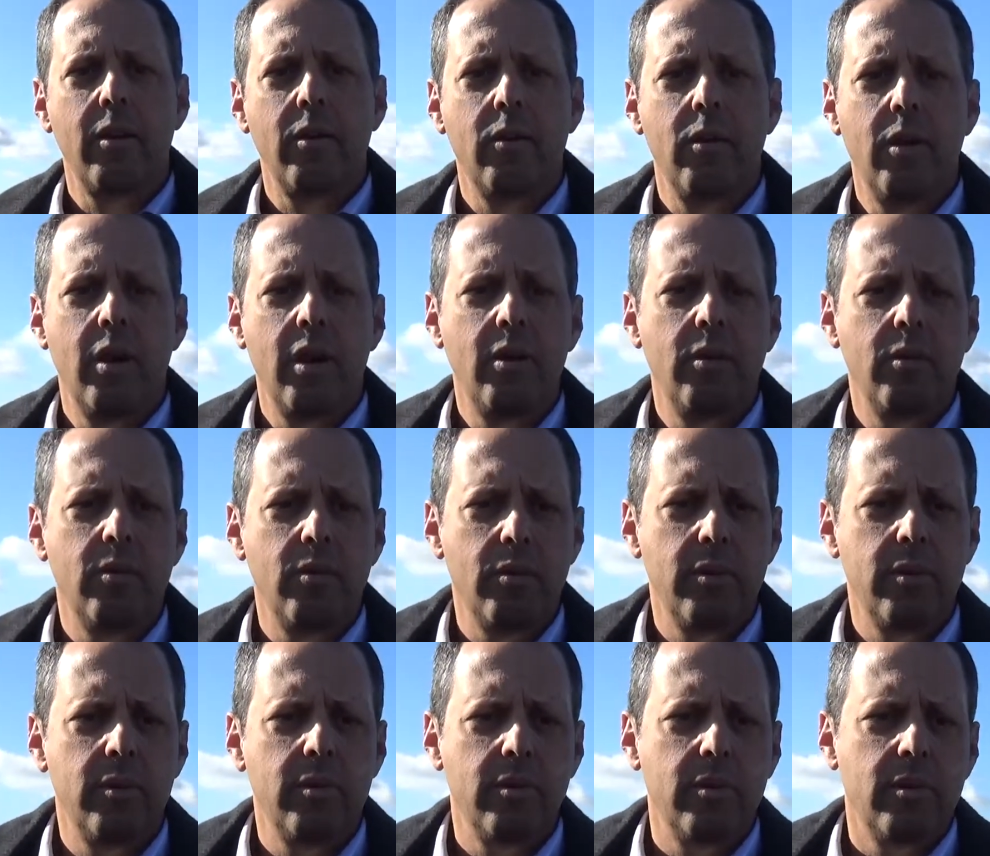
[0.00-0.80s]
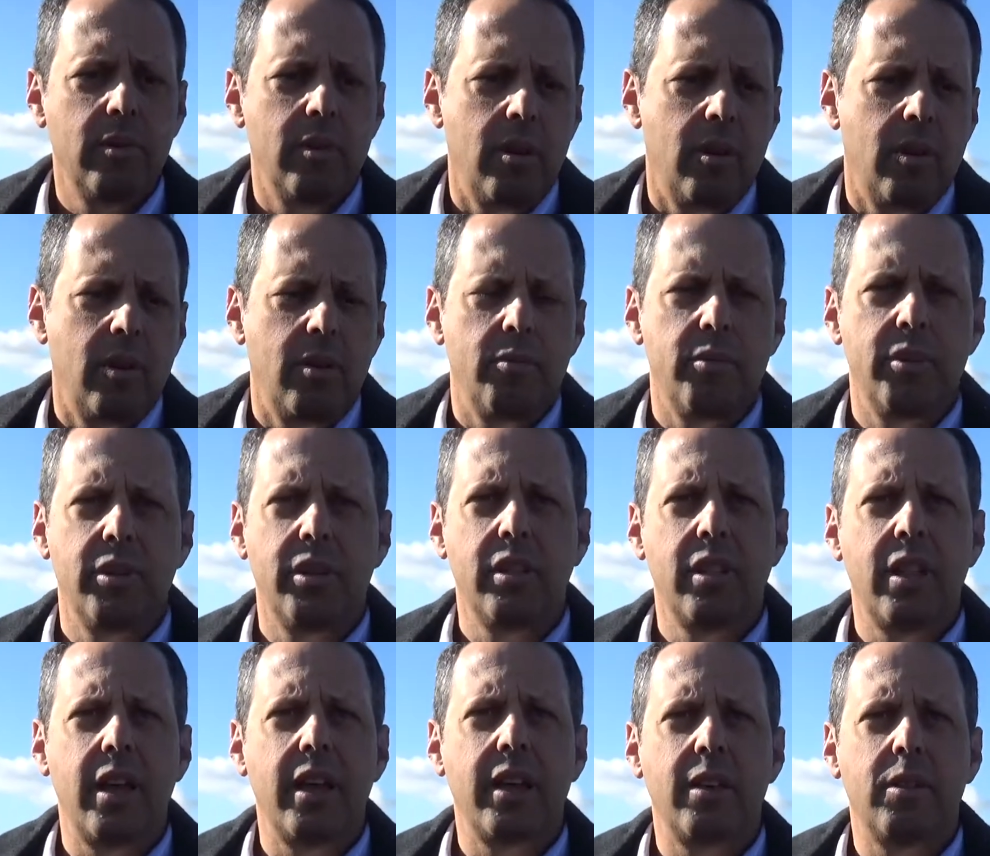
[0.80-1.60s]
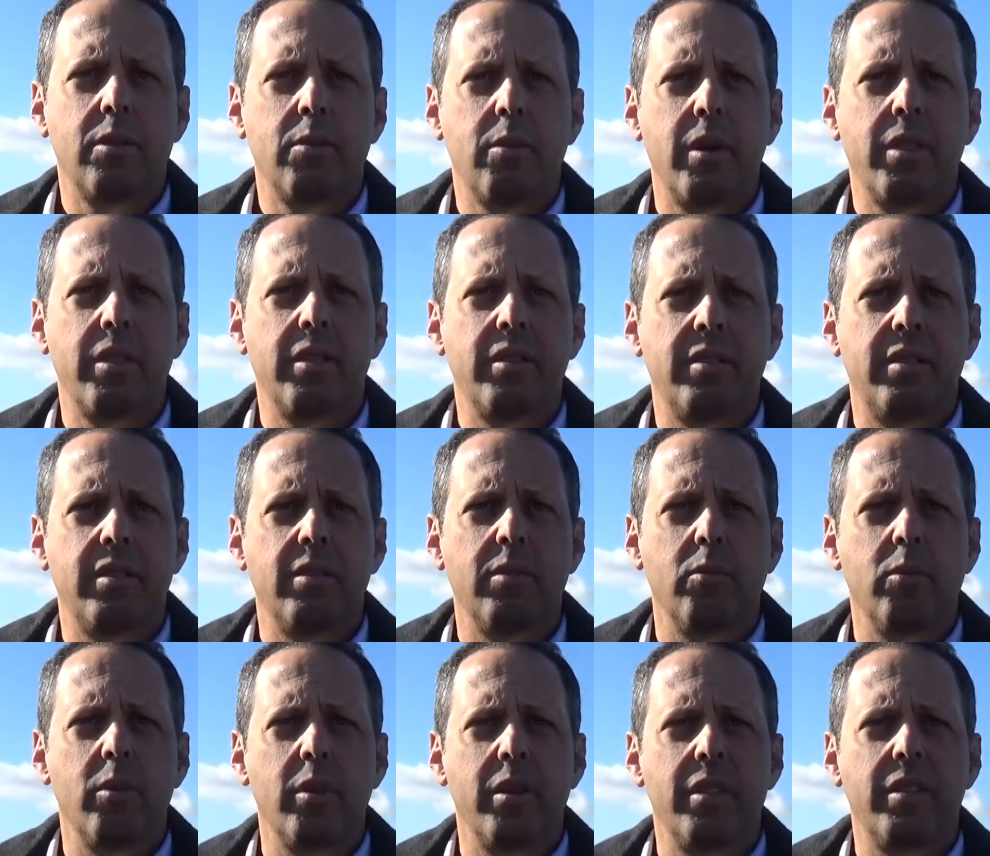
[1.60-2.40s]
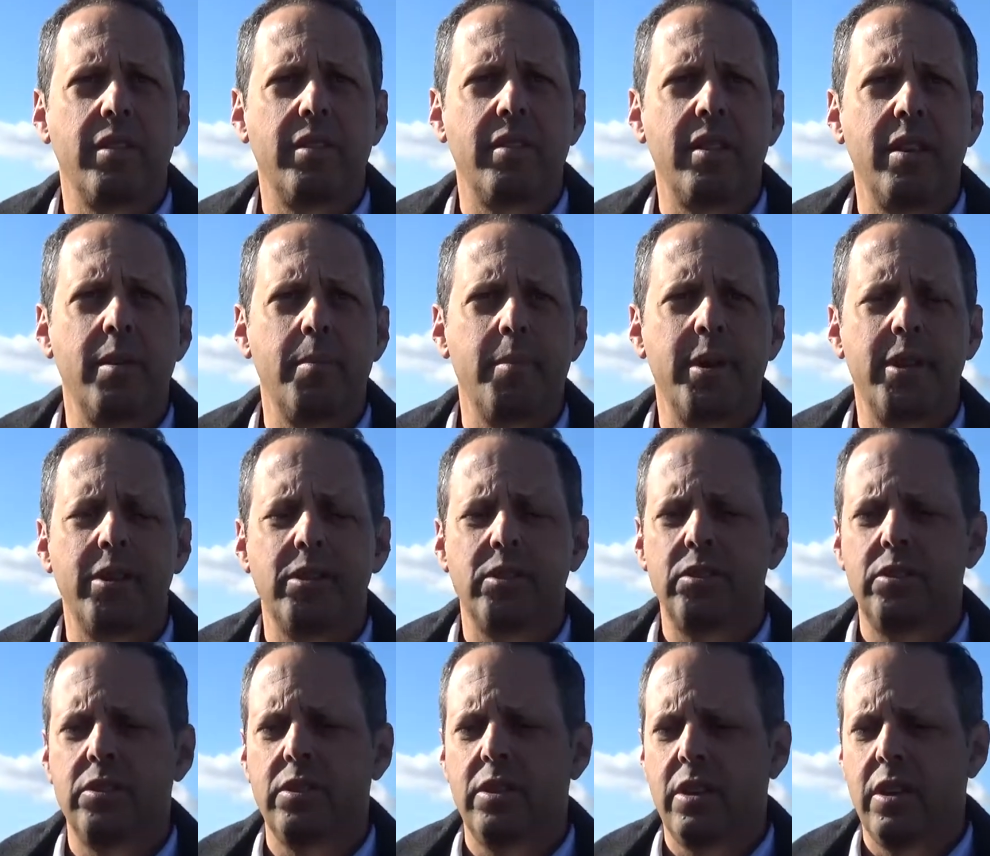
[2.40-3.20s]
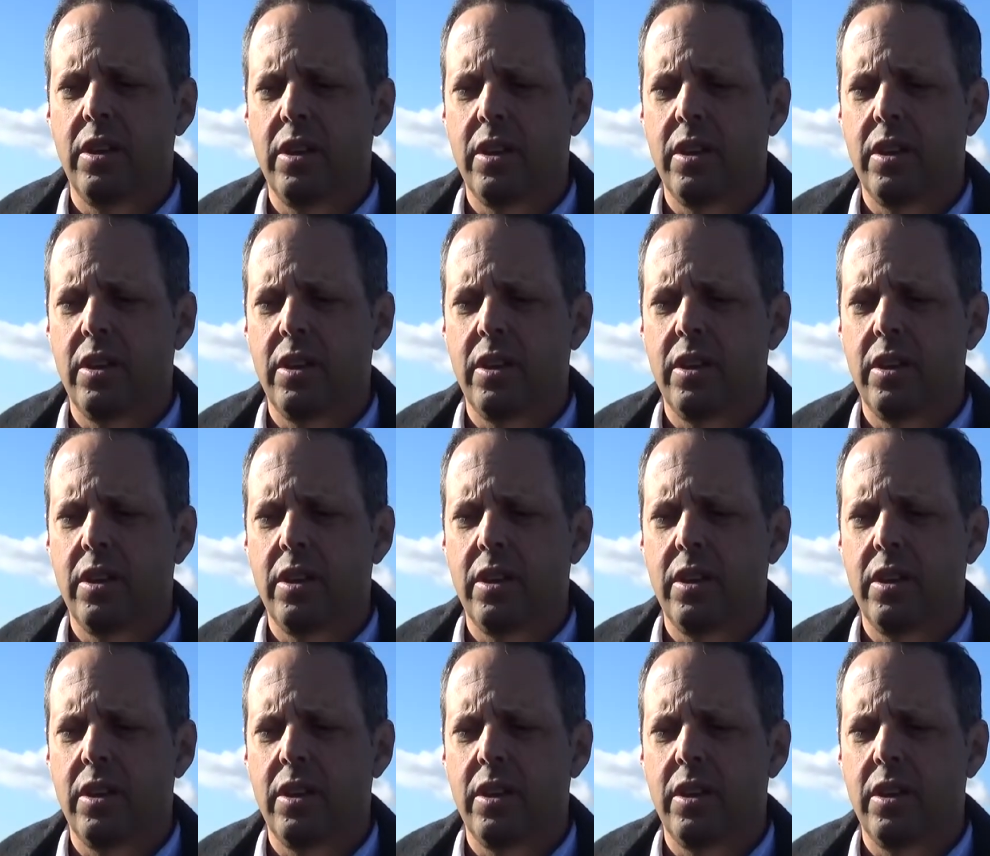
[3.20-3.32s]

Well, I really like the way where the team is.